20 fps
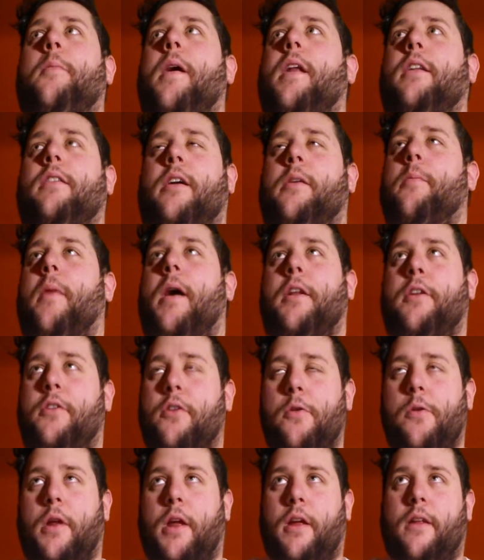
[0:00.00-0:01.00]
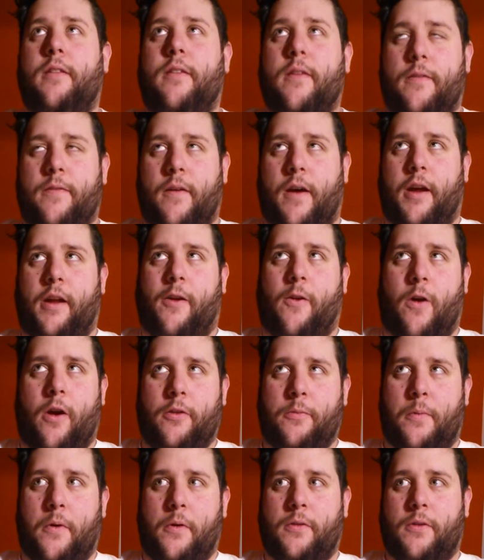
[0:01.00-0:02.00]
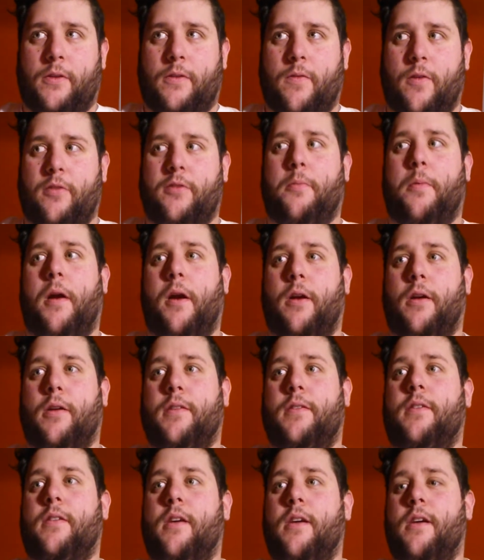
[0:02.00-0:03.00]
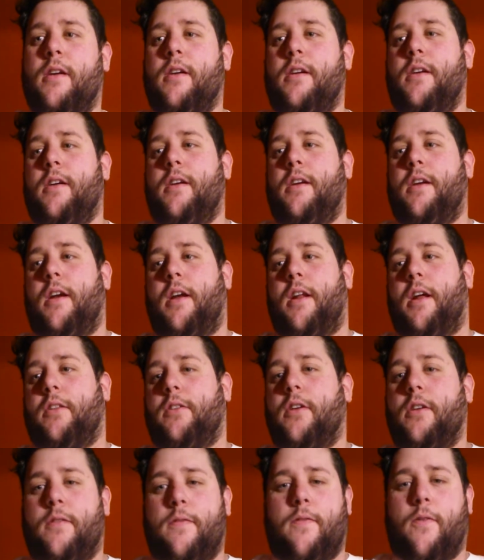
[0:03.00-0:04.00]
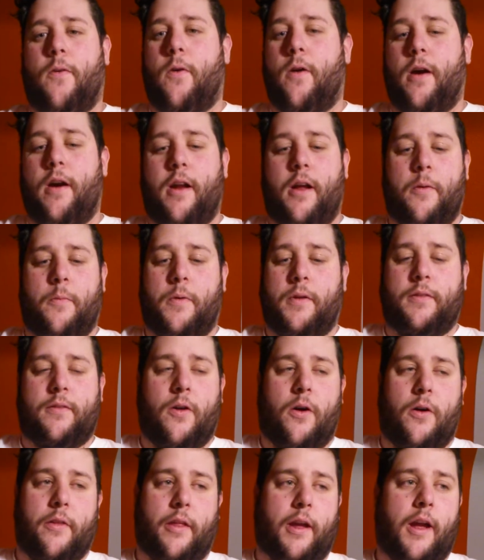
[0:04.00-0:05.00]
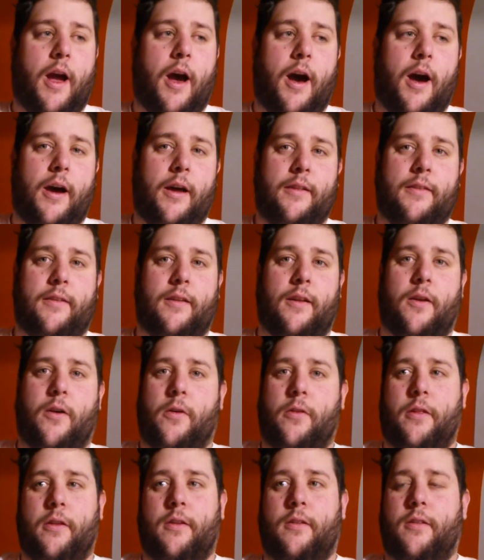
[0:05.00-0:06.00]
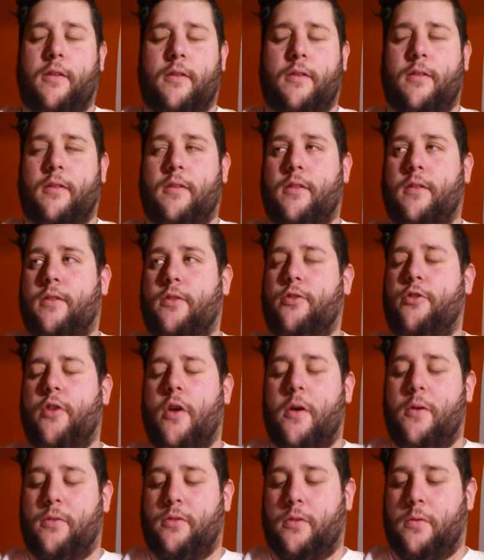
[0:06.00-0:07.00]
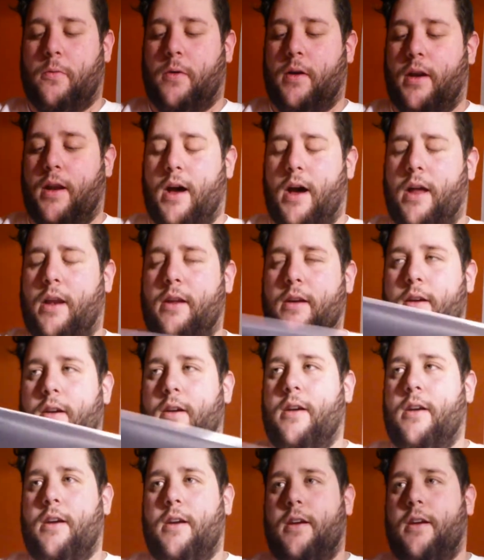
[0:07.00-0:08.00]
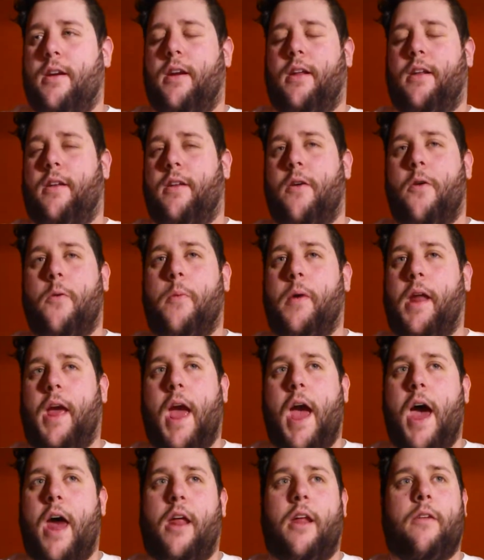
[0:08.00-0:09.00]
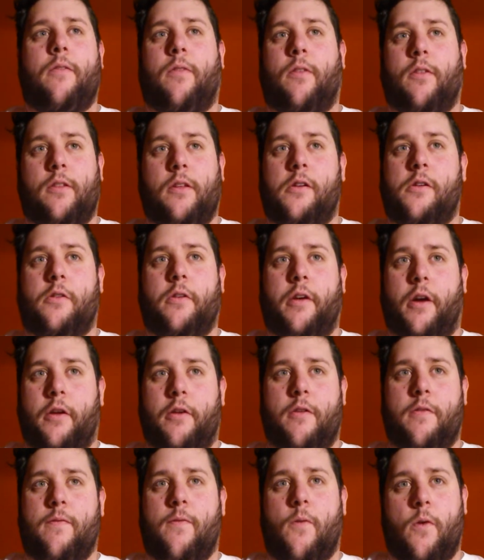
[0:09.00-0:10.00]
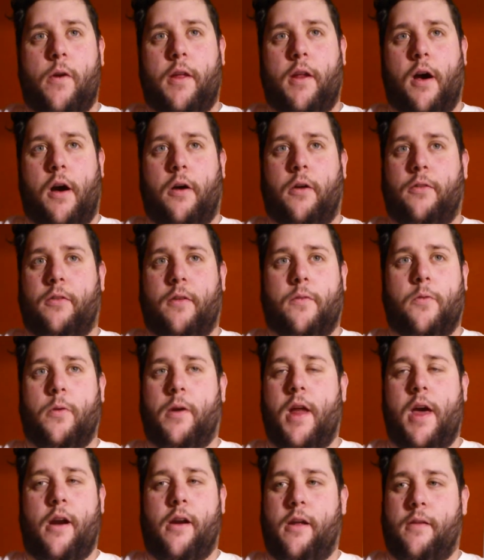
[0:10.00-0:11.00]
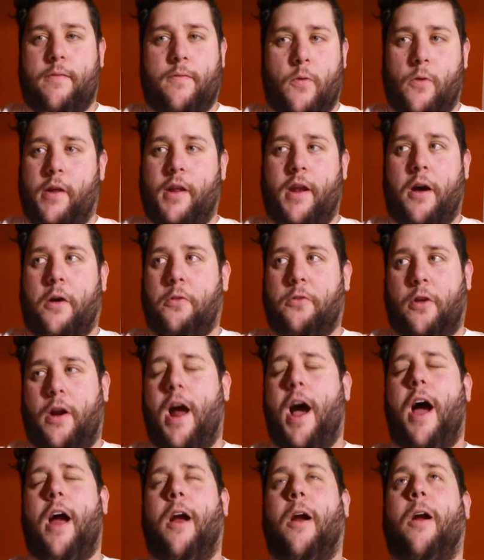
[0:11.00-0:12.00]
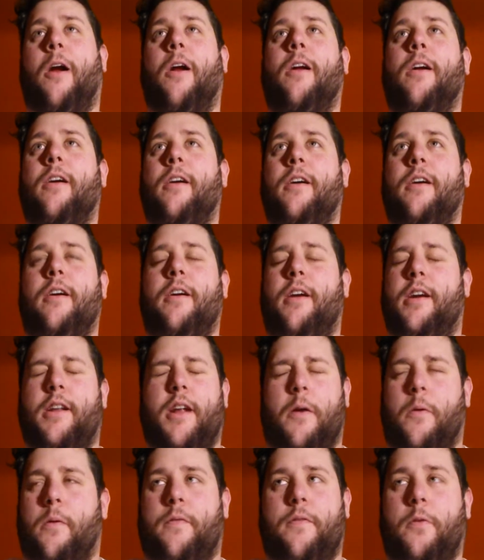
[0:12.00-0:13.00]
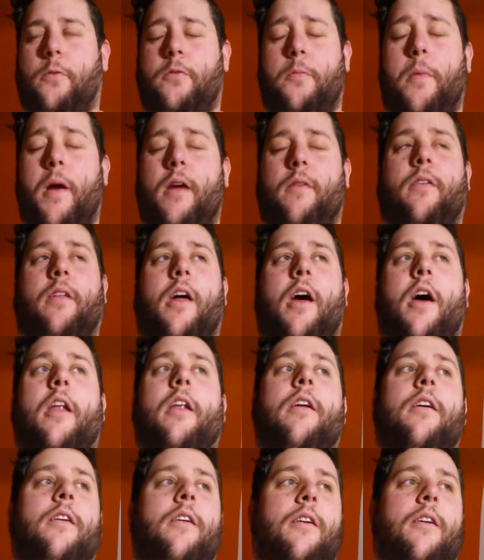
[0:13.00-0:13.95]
made it like my duty to find Crossbones' first appearance. And I looked for it. I went to all the cons and all the shows and whatnot. And nobody had it for literally under $40. Everyone had it at $40 or higher. And I refused to pay for that.